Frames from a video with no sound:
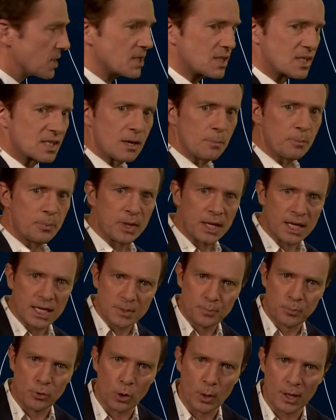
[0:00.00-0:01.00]
something
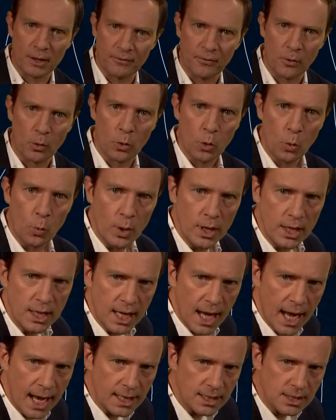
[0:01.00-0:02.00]
is brewing for the
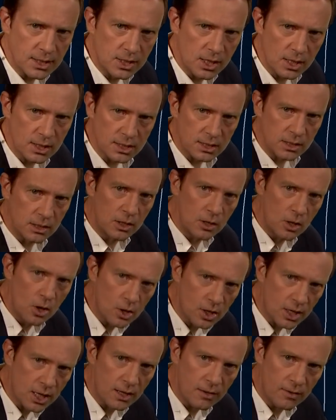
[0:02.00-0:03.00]
weekends. Just
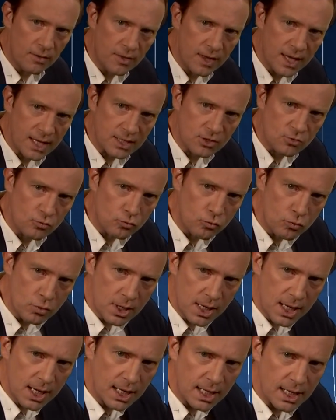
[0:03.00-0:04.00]
look at this
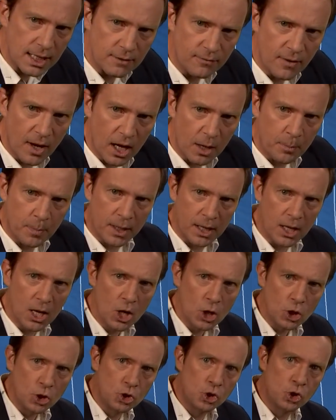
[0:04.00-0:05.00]
really developing
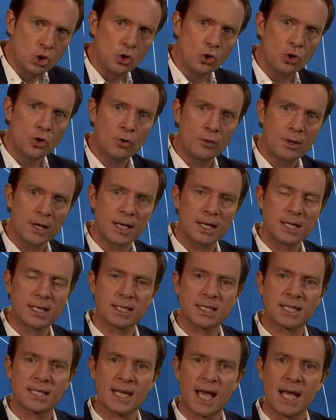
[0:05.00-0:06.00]

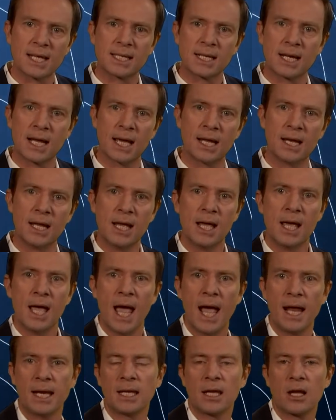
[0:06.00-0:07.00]
during Saturday and
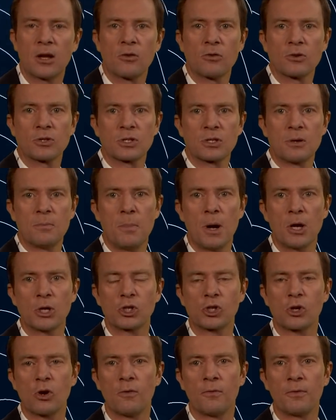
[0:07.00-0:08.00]
heading across
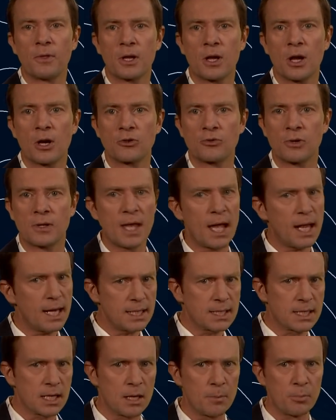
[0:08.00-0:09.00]
much of the country.
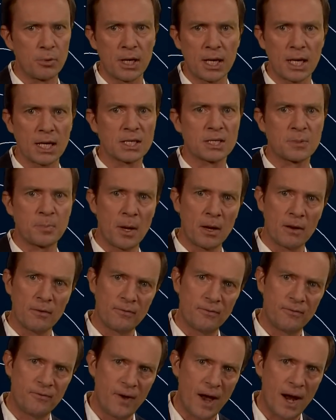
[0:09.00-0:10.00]
That is going to bring a spell
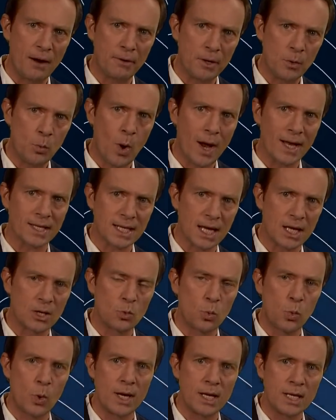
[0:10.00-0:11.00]
of very wet
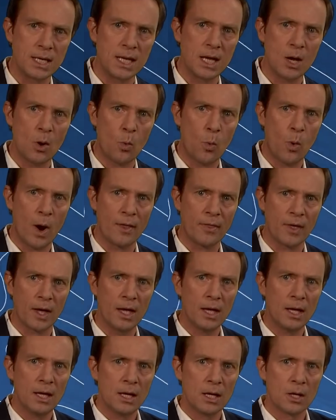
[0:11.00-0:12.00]
and windy
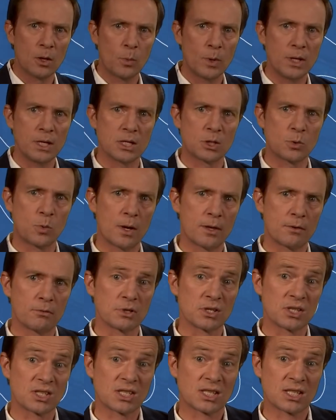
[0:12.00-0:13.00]
weather. The windiest weather
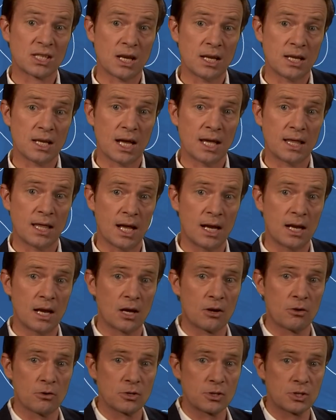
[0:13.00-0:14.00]
on Sunday then
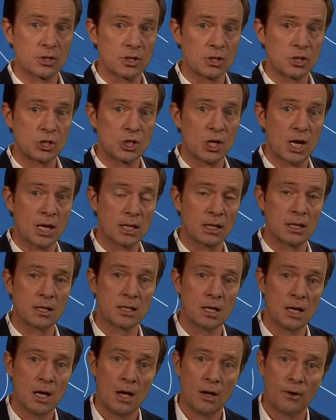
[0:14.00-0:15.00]
across
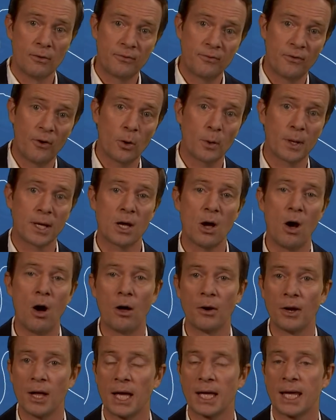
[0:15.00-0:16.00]
Shetland. Following
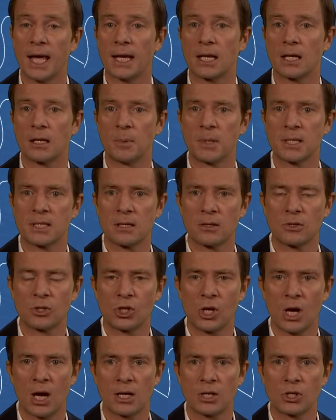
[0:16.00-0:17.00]
on, again, it'll be
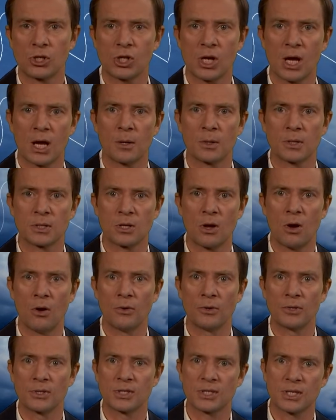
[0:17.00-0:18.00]
sunshine and showers
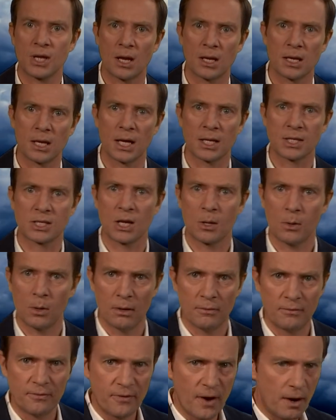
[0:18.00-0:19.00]
on Sunday. So
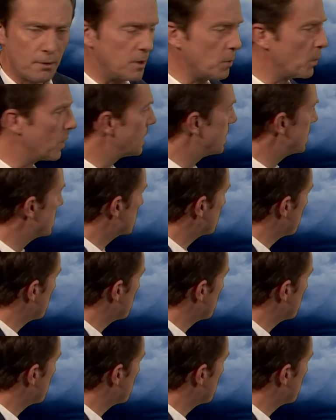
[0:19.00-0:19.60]
a very windy